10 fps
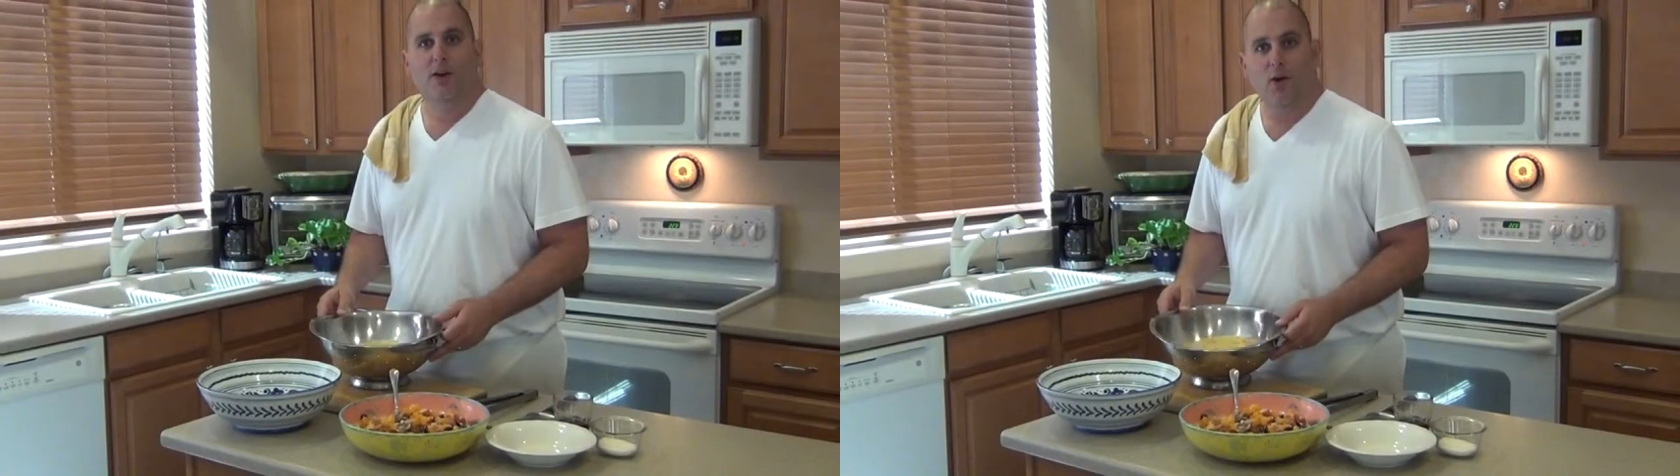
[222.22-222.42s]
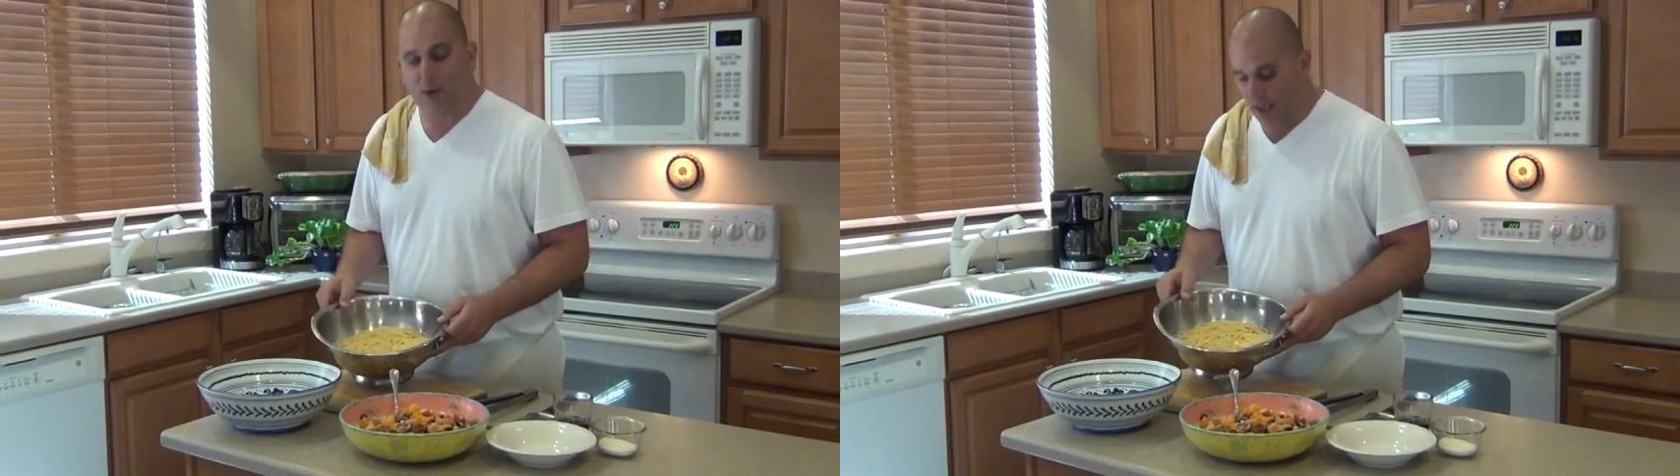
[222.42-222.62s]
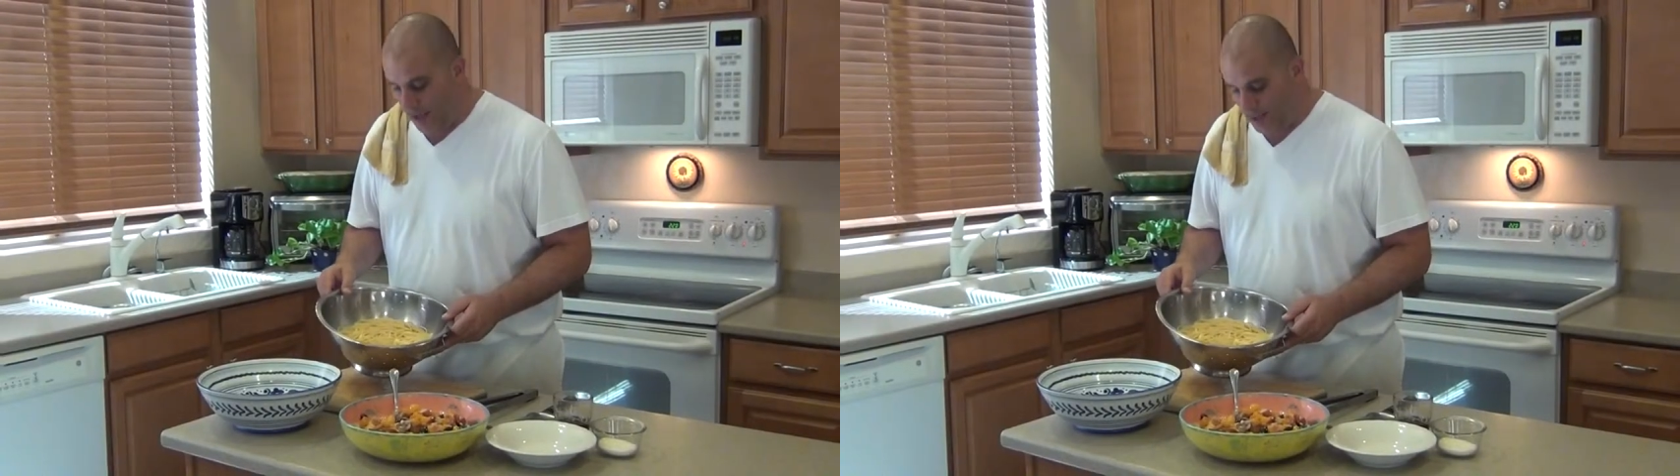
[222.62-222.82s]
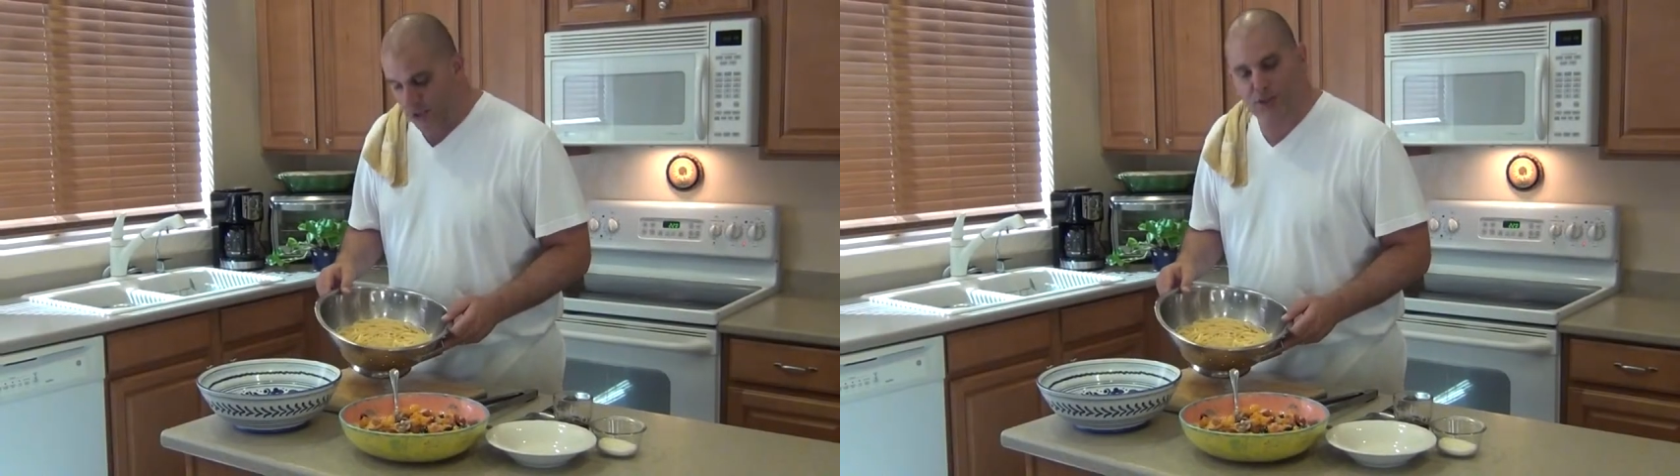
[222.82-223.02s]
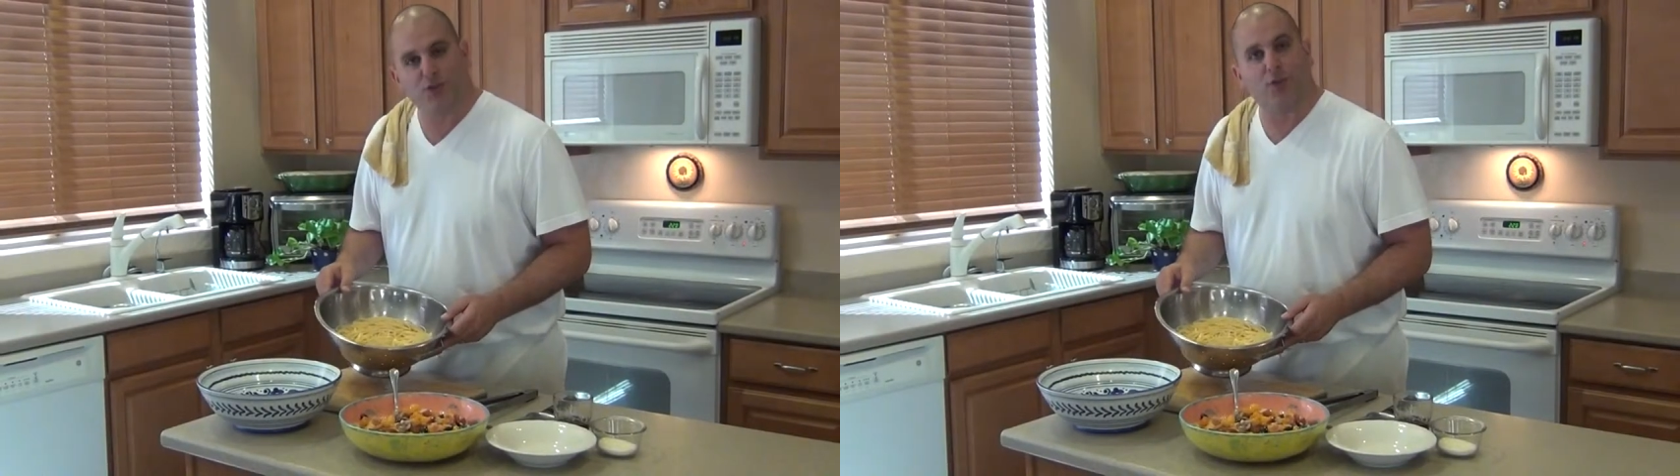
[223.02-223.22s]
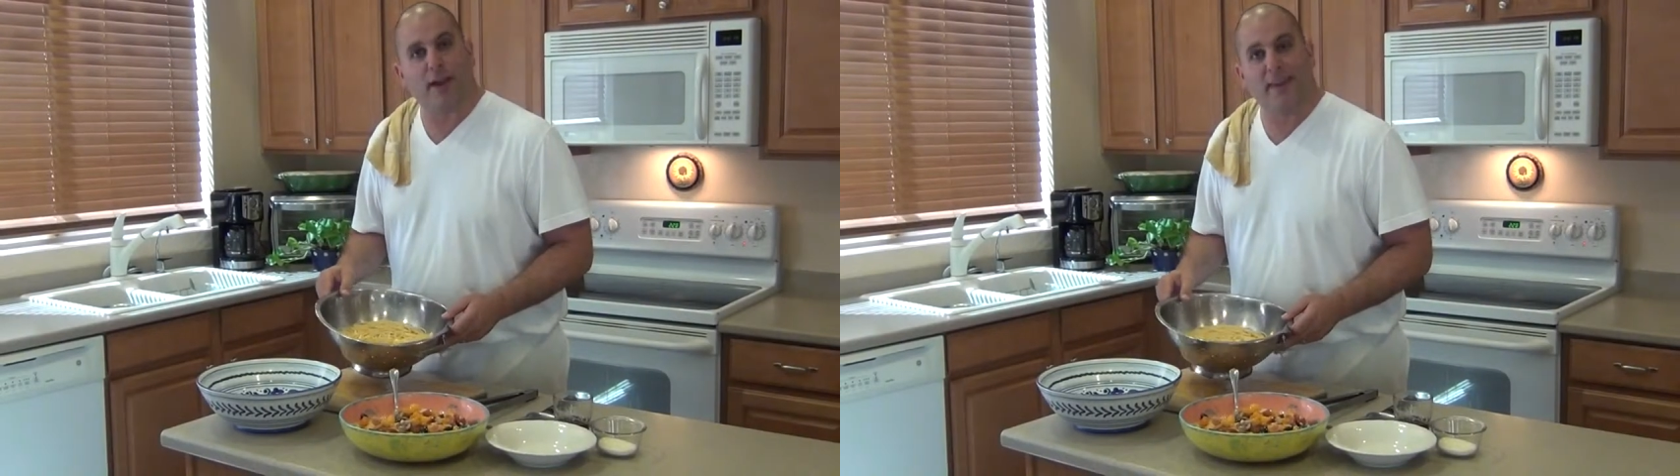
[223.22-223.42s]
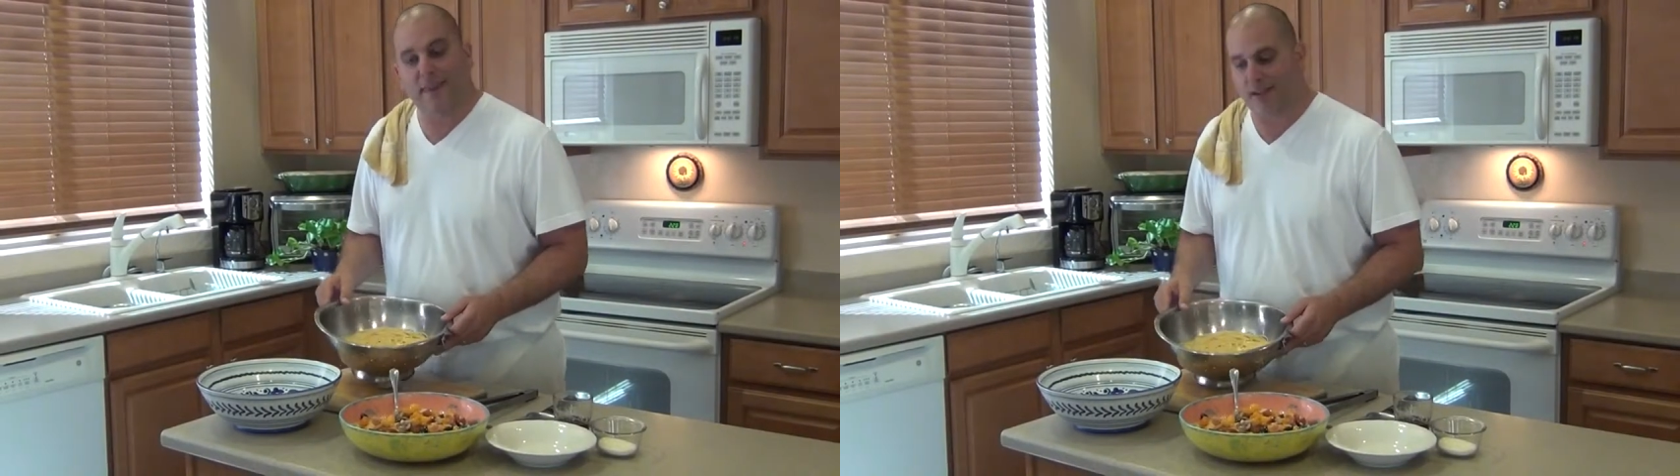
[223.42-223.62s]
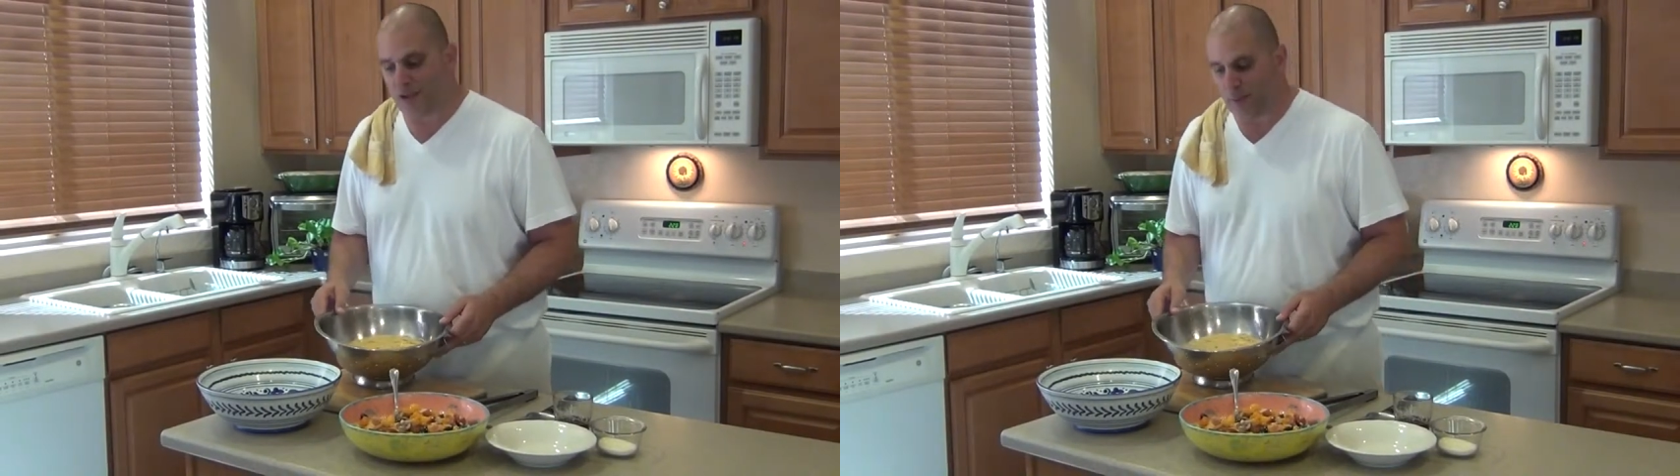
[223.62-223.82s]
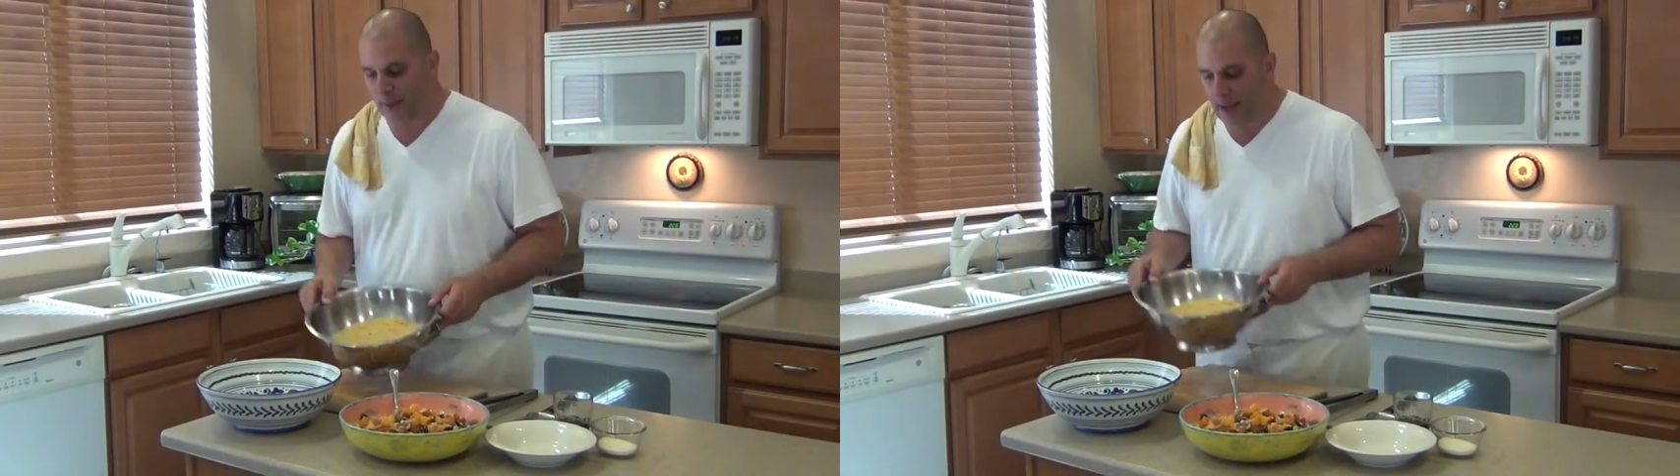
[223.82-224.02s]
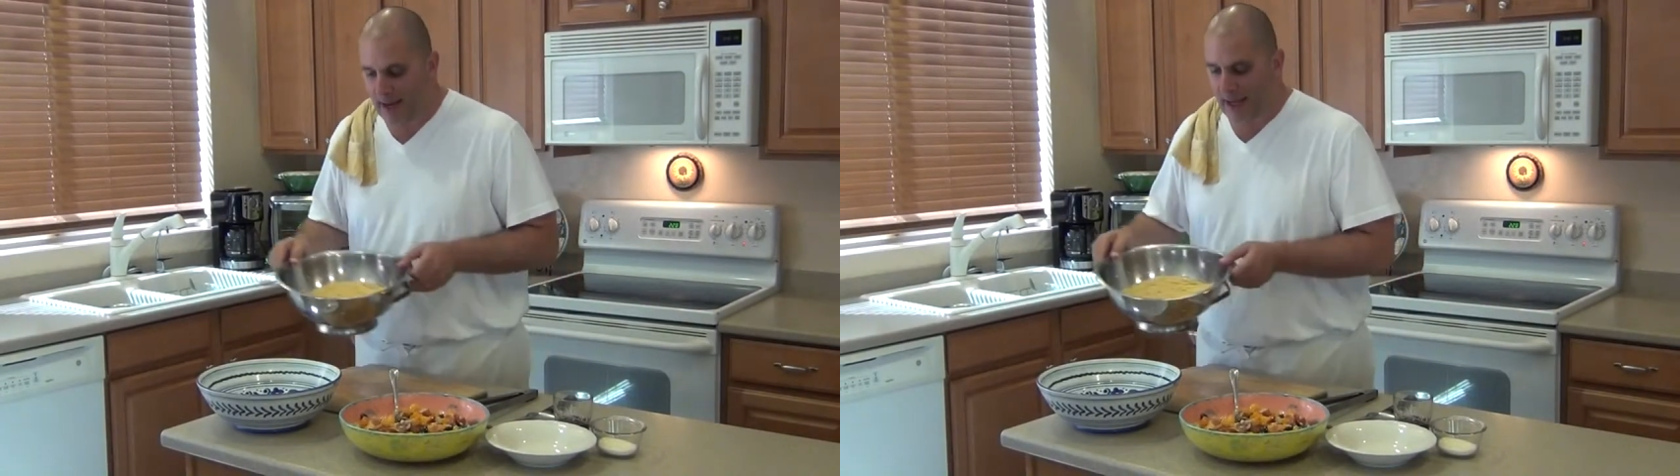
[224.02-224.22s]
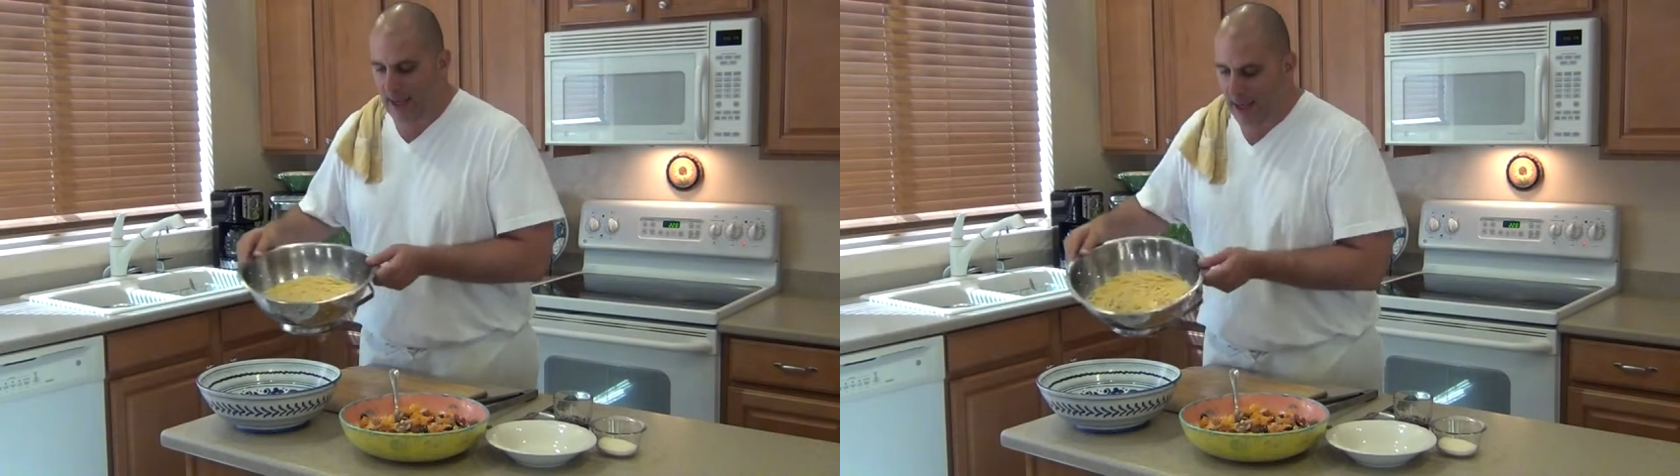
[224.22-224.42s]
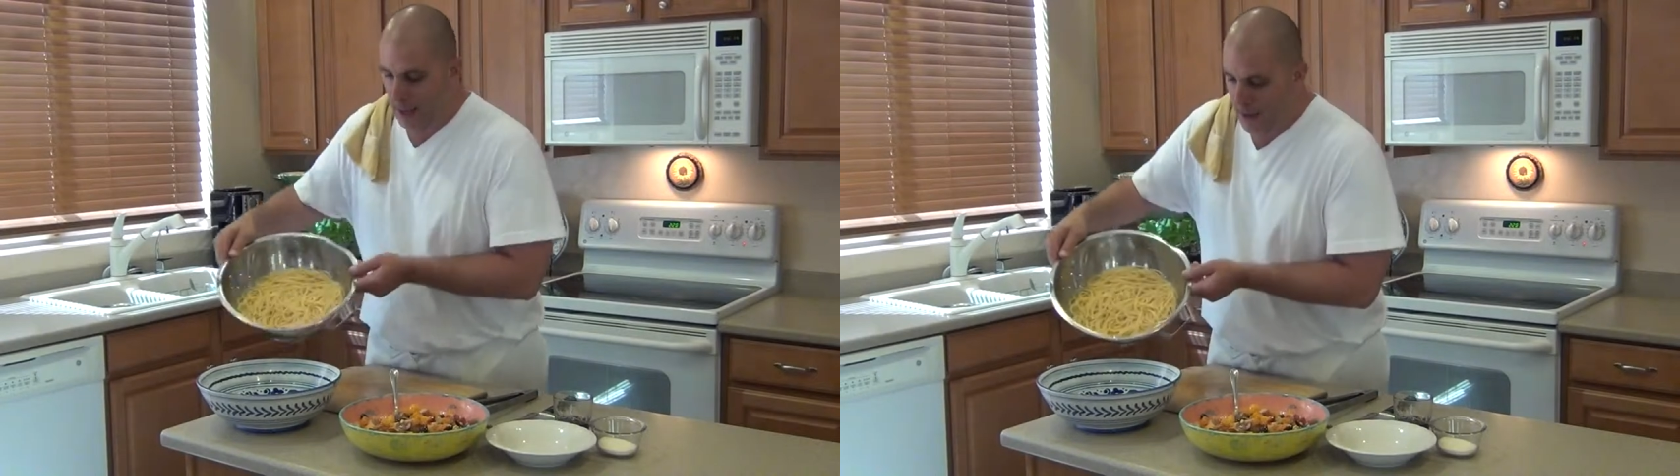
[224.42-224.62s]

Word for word: Okay, just drain the spaghetti,